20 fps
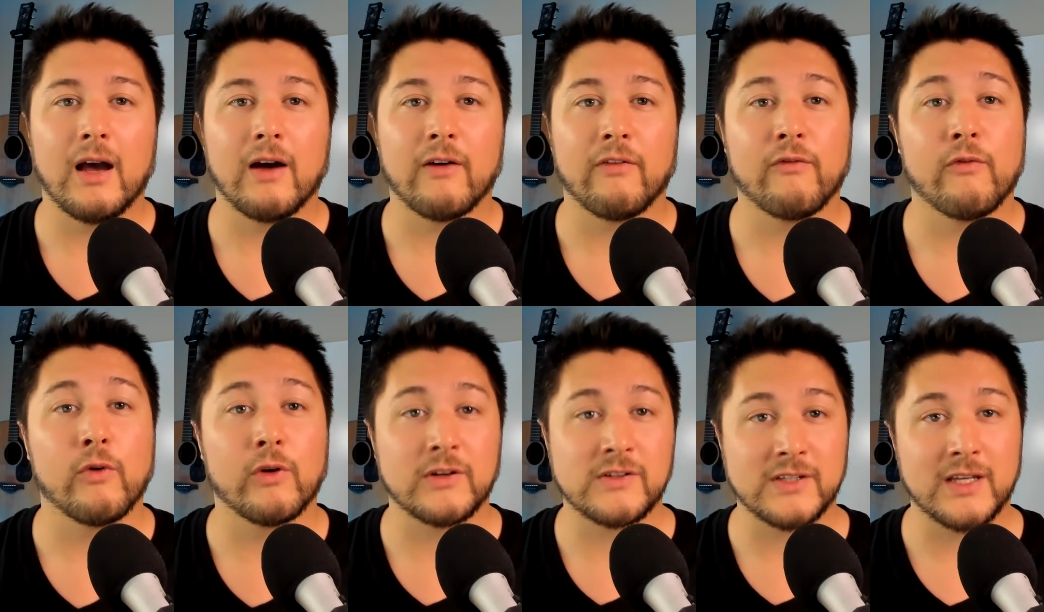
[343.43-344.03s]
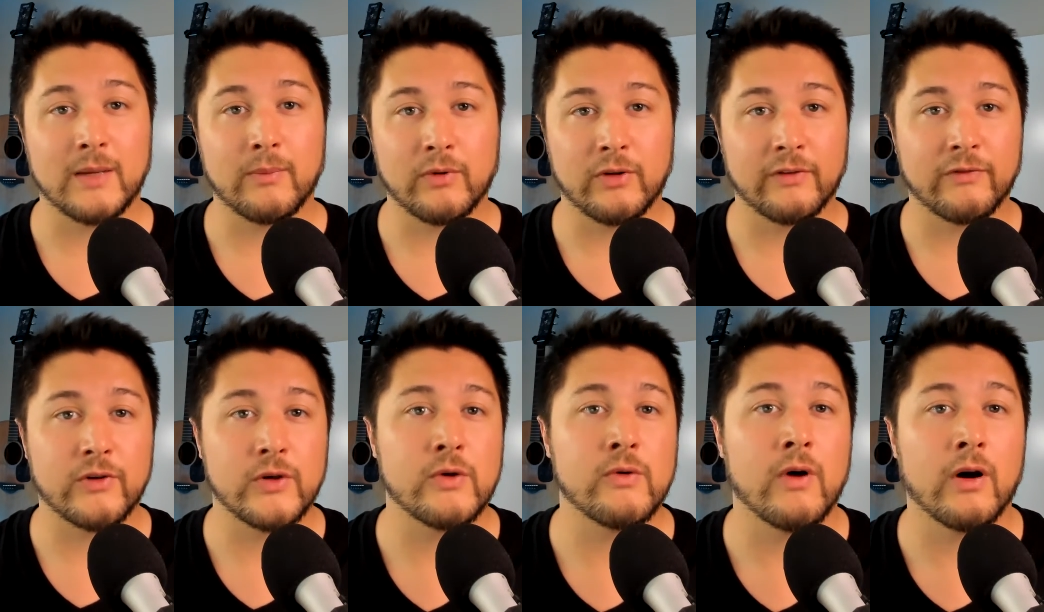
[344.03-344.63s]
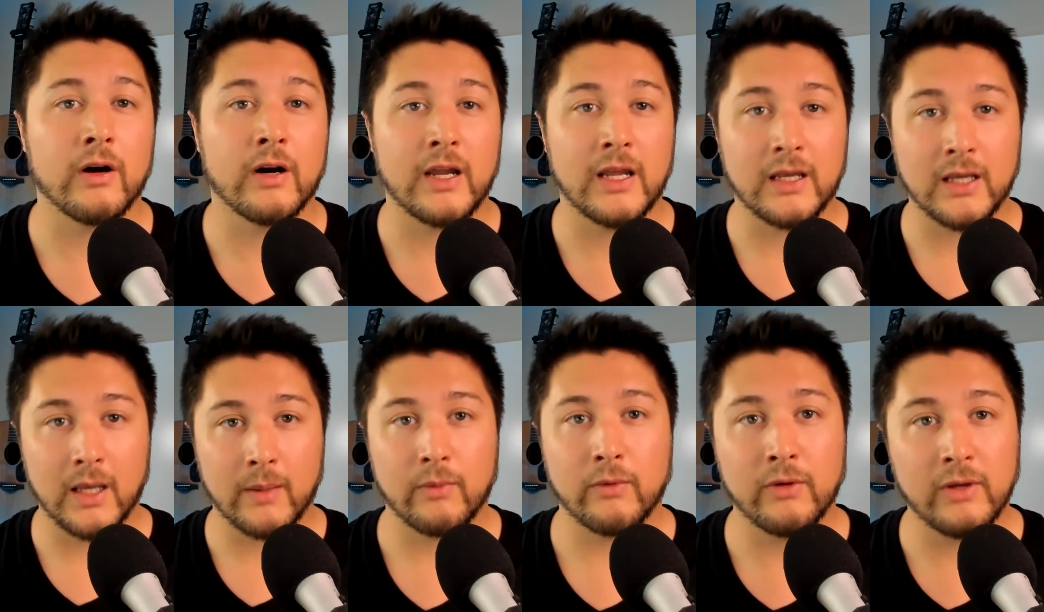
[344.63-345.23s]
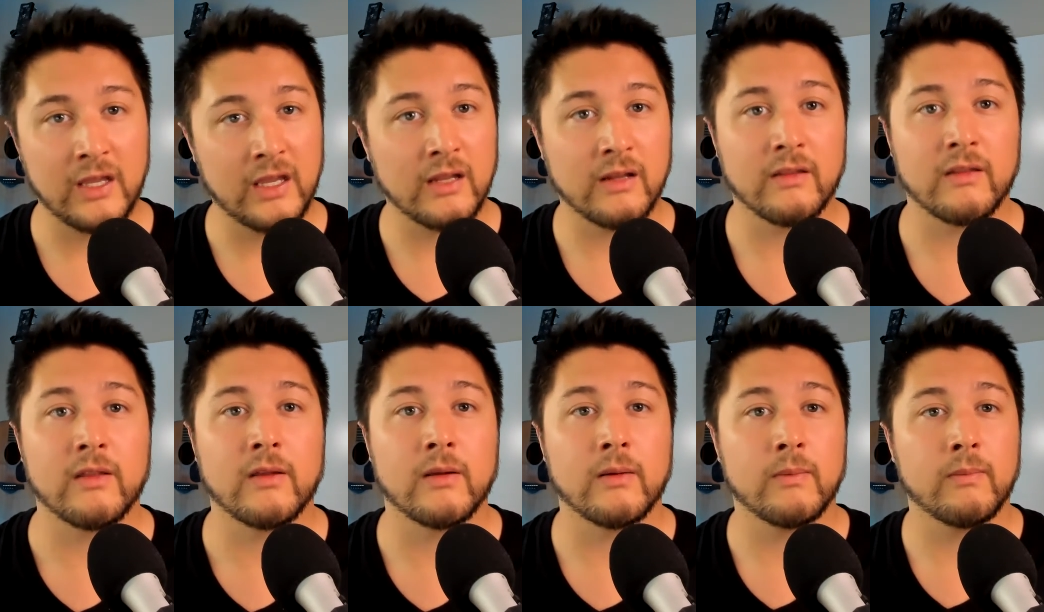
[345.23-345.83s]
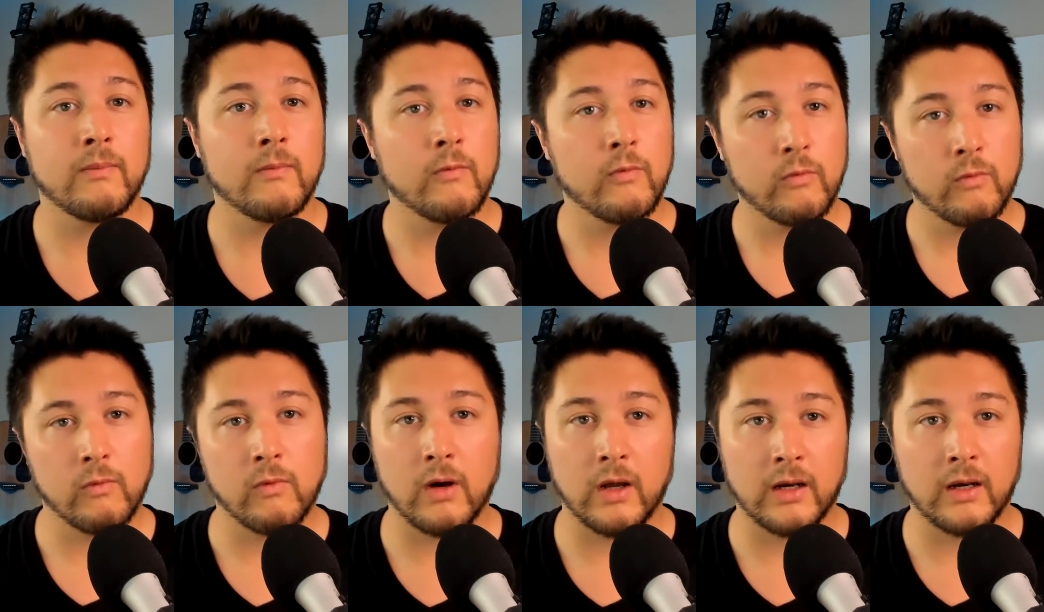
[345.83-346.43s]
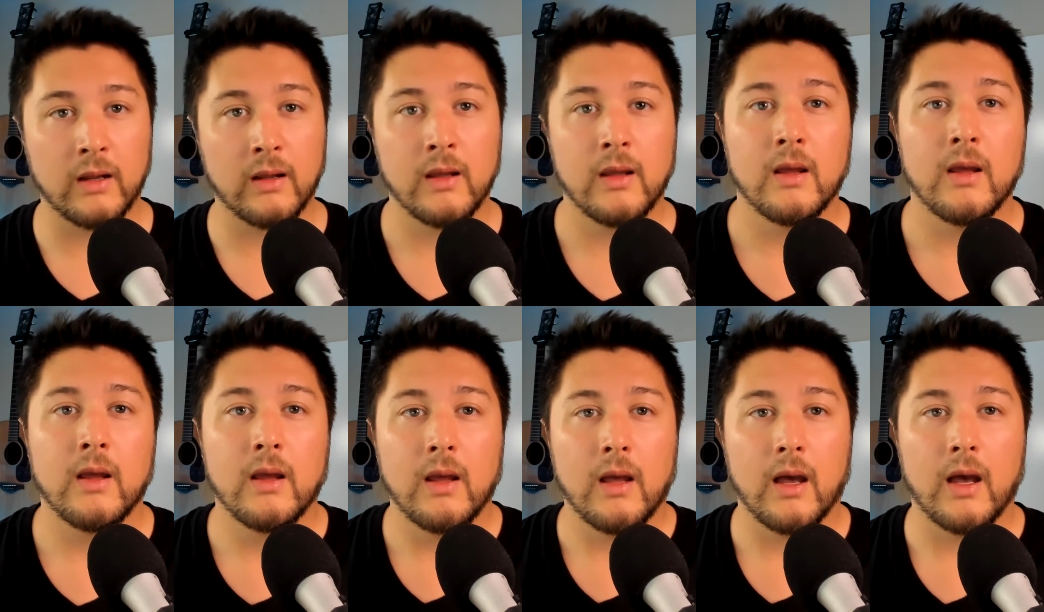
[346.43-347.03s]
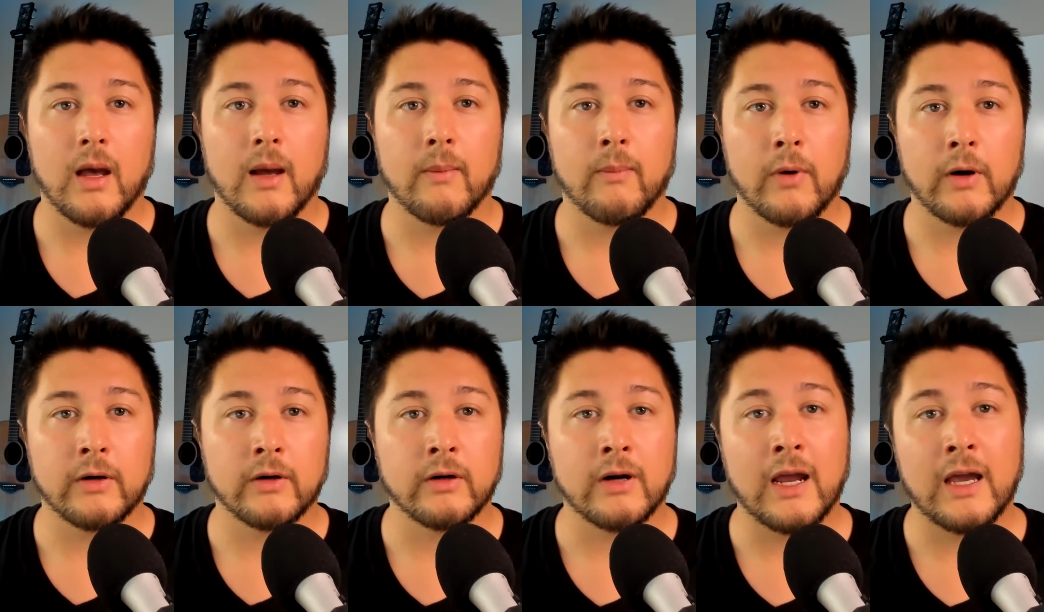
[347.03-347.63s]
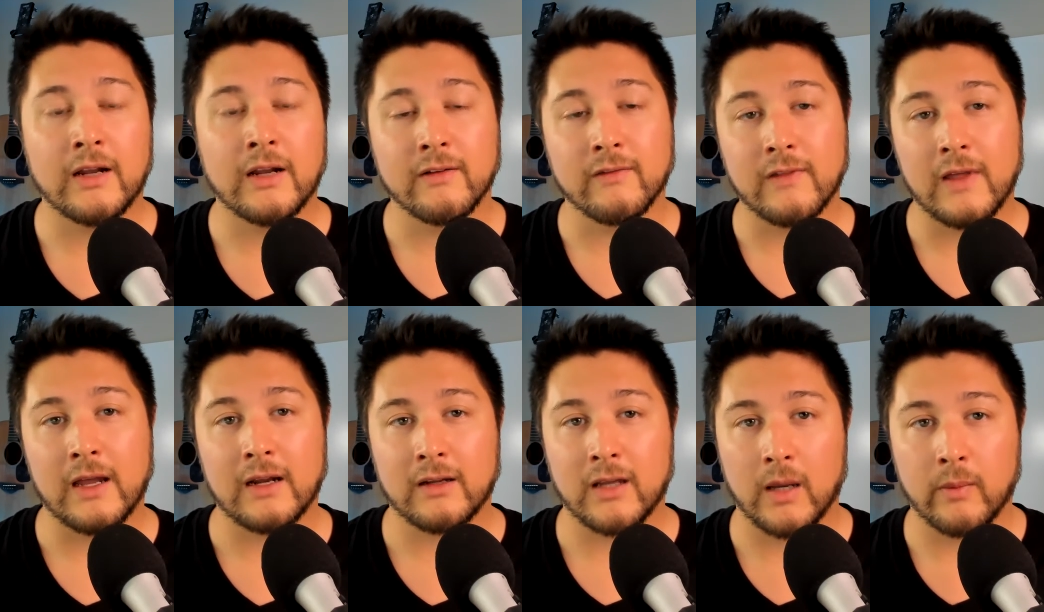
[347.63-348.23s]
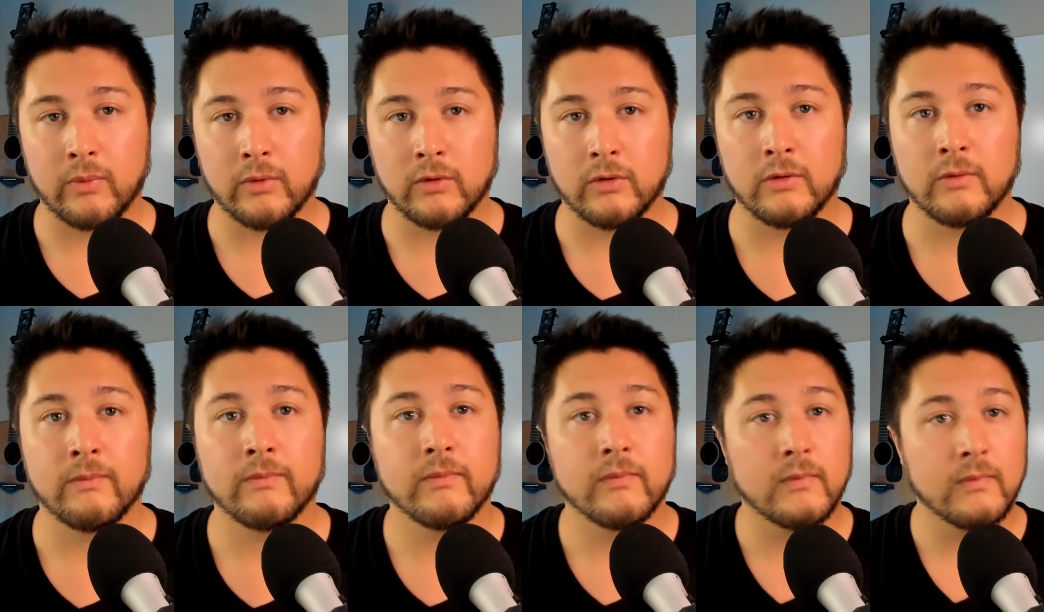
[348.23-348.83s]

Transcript: For example, if you are a couple and the one partner out of that couple